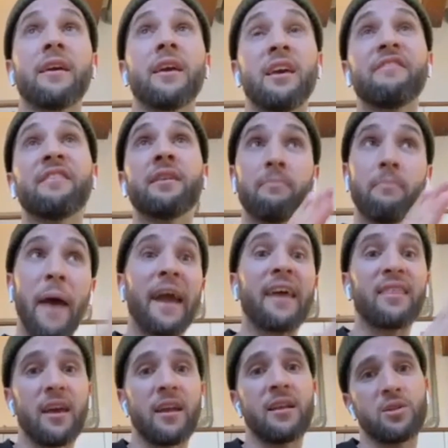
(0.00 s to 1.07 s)
think even
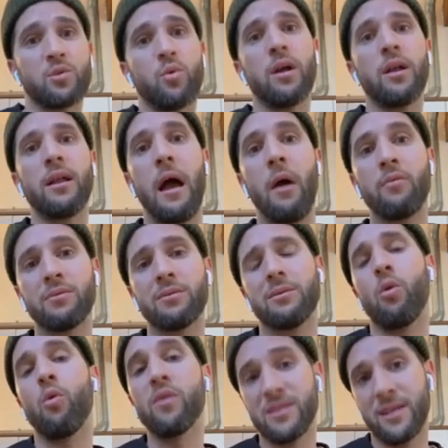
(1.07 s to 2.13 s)
back then as well, I was
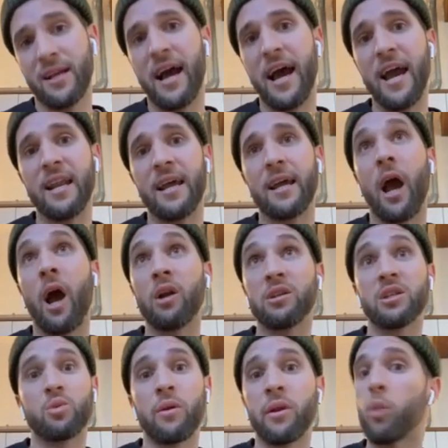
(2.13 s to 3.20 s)
always a guy like, I
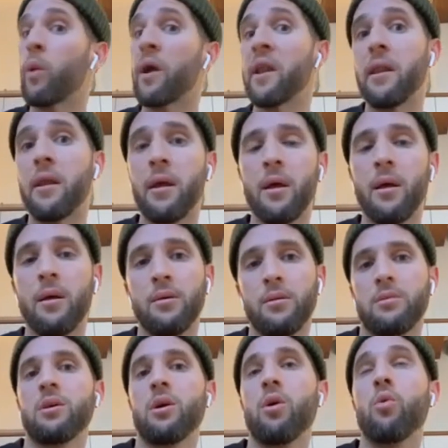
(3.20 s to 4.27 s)
just want to win.
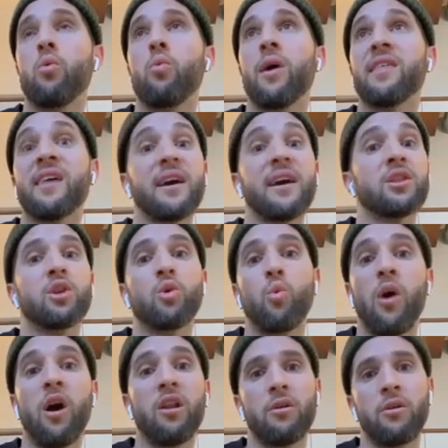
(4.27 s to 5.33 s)
So whether I do
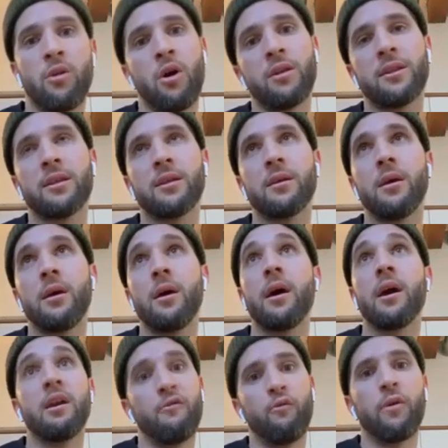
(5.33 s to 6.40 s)
well or not,
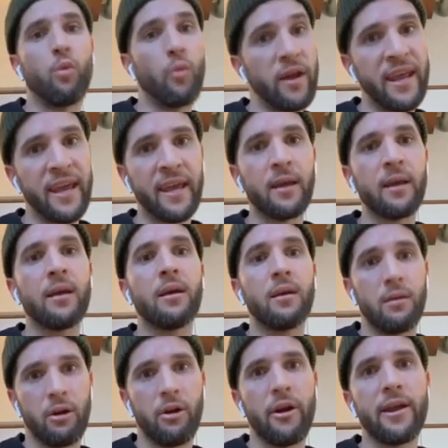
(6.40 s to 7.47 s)
if we're winning,
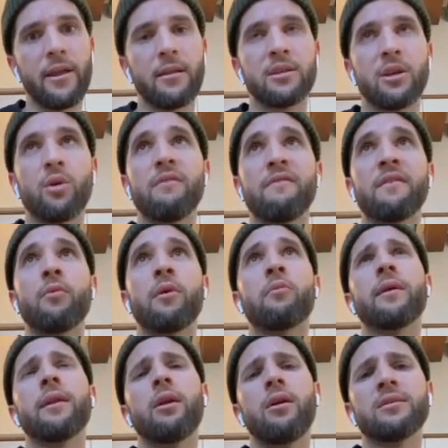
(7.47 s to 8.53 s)
great. So even when
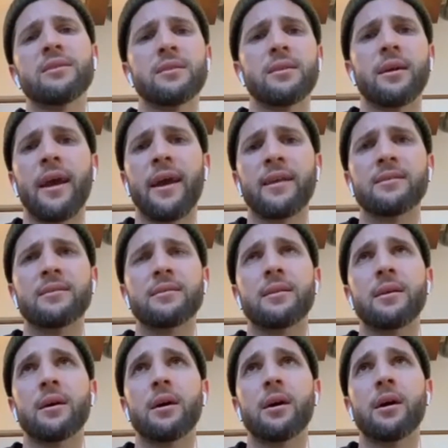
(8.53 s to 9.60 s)
we lost against
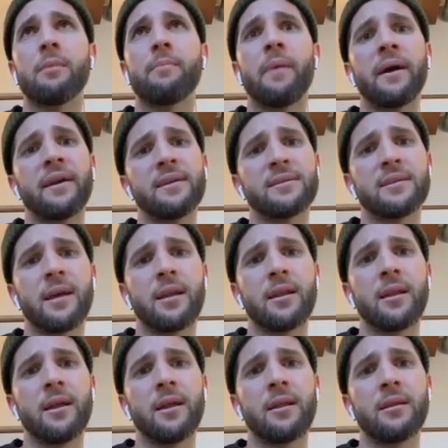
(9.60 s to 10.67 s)

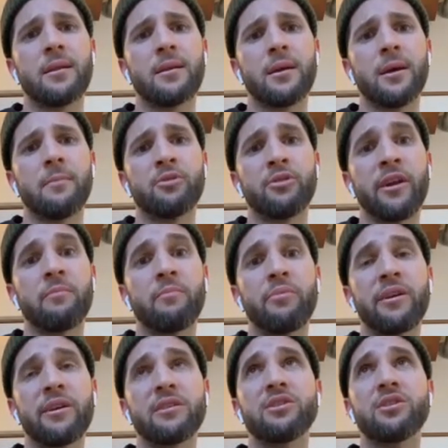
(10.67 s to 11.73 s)
Pakistan at Trent
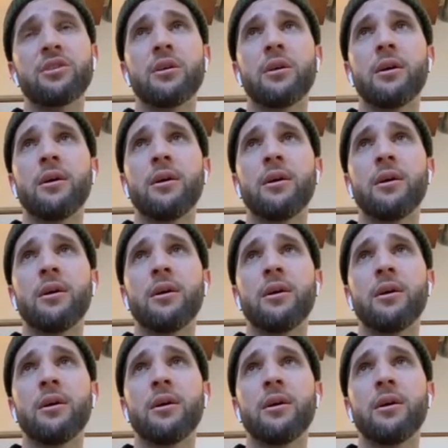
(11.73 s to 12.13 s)
Bridge,